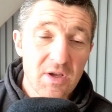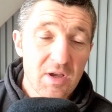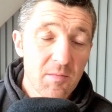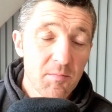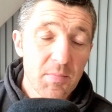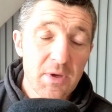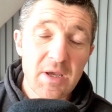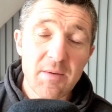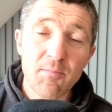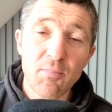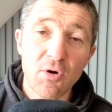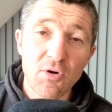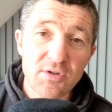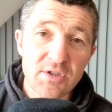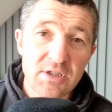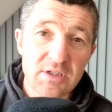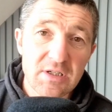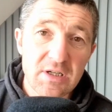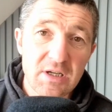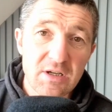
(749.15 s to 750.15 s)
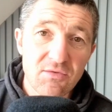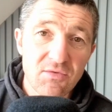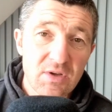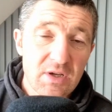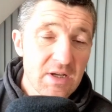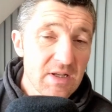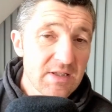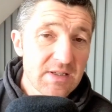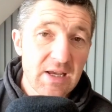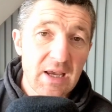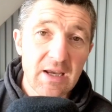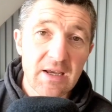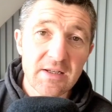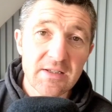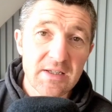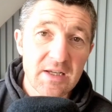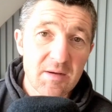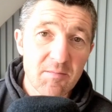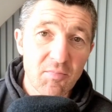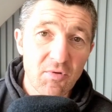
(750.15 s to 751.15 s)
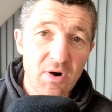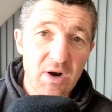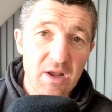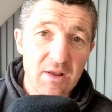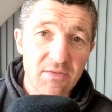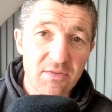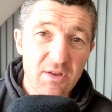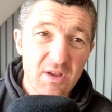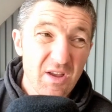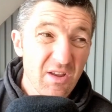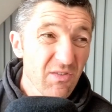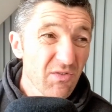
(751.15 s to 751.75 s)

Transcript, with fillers: be positive, take a deep breath.